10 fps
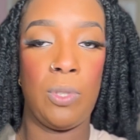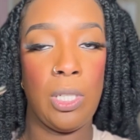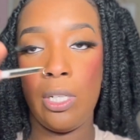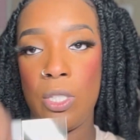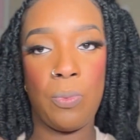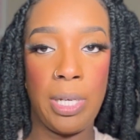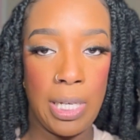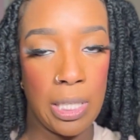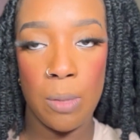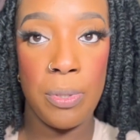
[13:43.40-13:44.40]
So I just went and
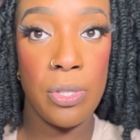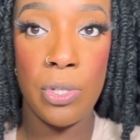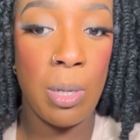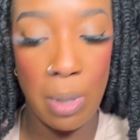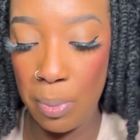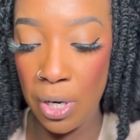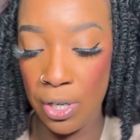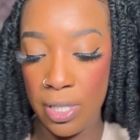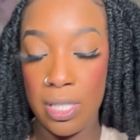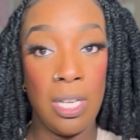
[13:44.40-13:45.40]
got the pencil out of my
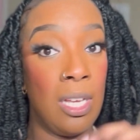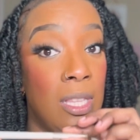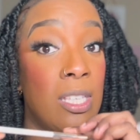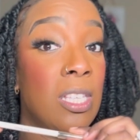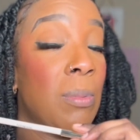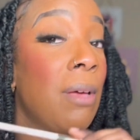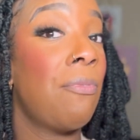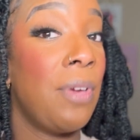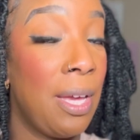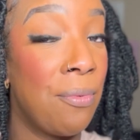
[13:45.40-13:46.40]
purse. This is my
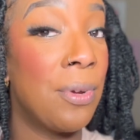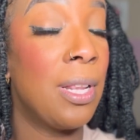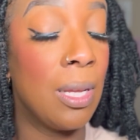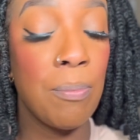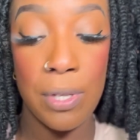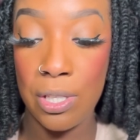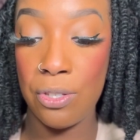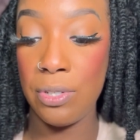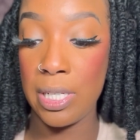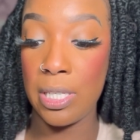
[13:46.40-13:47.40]
favorite lip
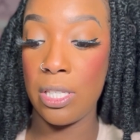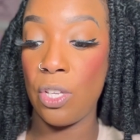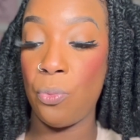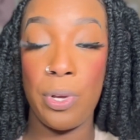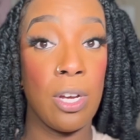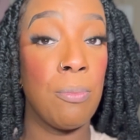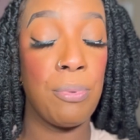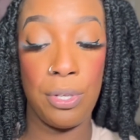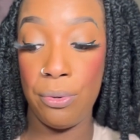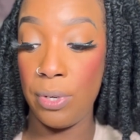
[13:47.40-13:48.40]
pencil. This is the Rare
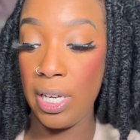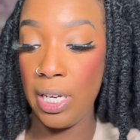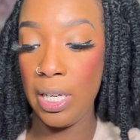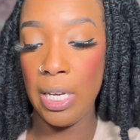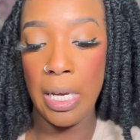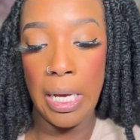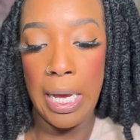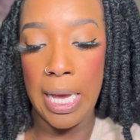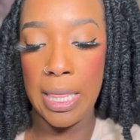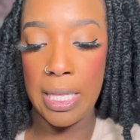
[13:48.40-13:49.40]
Beauty,
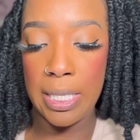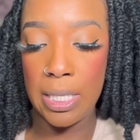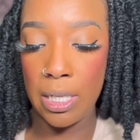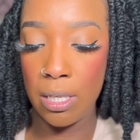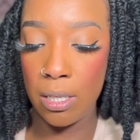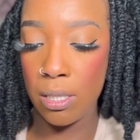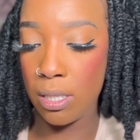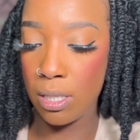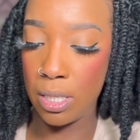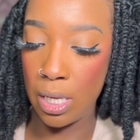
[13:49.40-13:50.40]
and this
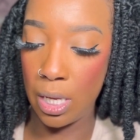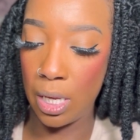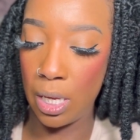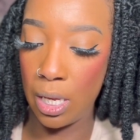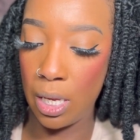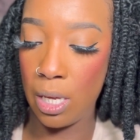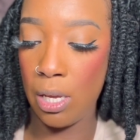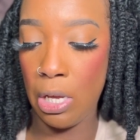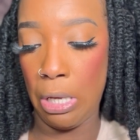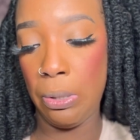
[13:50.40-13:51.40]
is the,
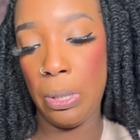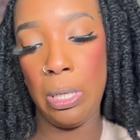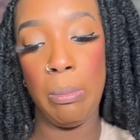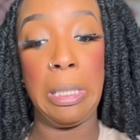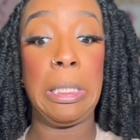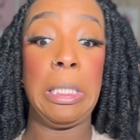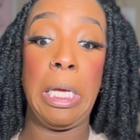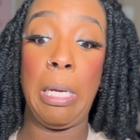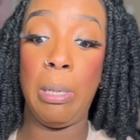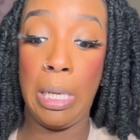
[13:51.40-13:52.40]
hold on, let me get the
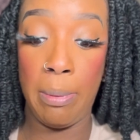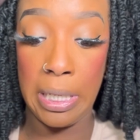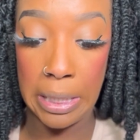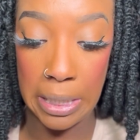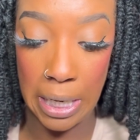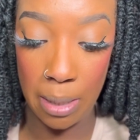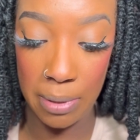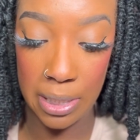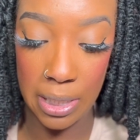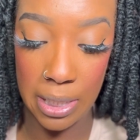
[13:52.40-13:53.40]
name.
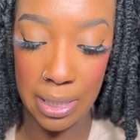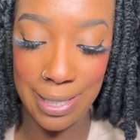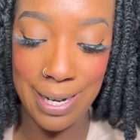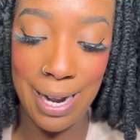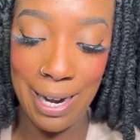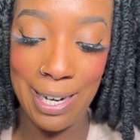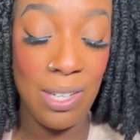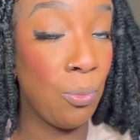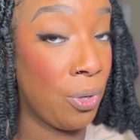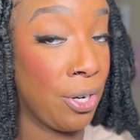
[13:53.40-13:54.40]
This is the
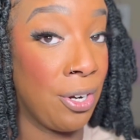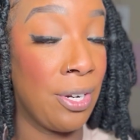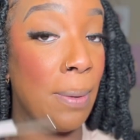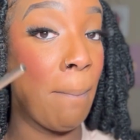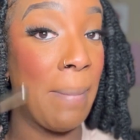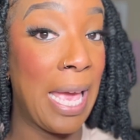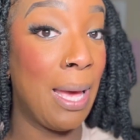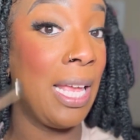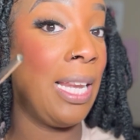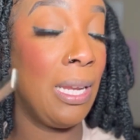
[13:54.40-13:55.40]
Kind Word matte
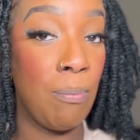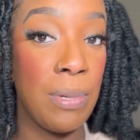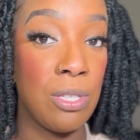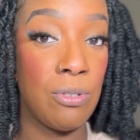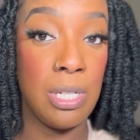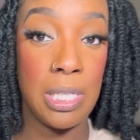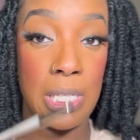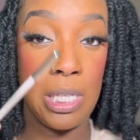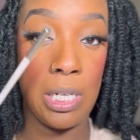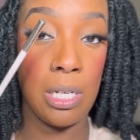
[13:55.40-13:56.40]
lip pencil, and this
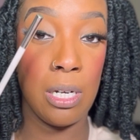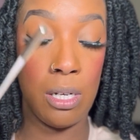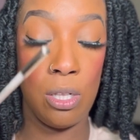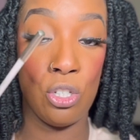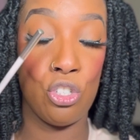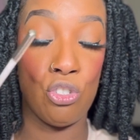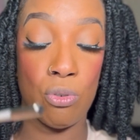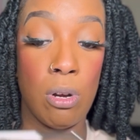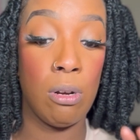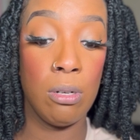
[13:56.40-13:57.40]
is in the color
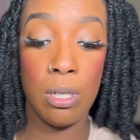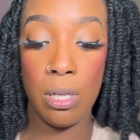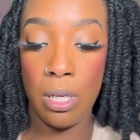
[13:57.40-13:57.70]
Strong.